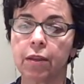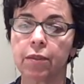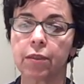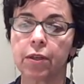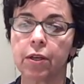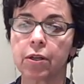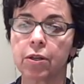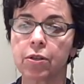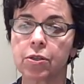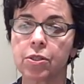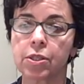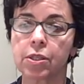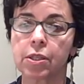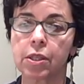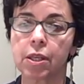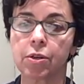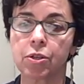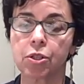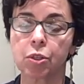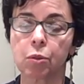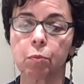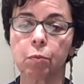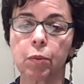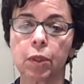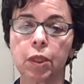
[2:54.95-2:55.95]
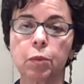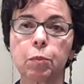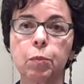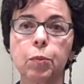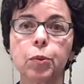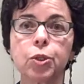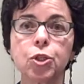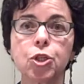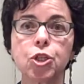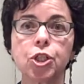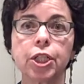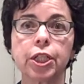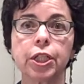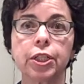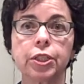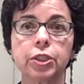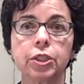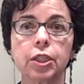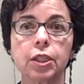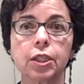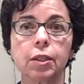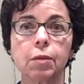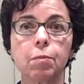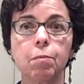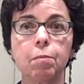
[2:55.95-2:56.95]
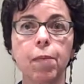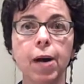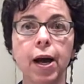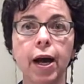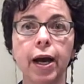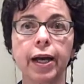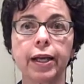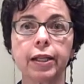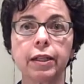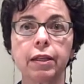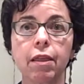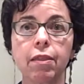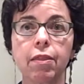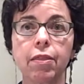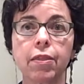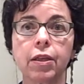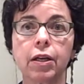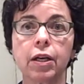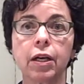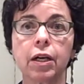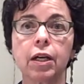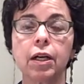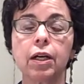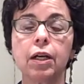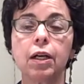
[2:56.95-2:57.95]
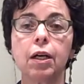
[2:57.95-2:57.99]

there's, there's a big push here to combine the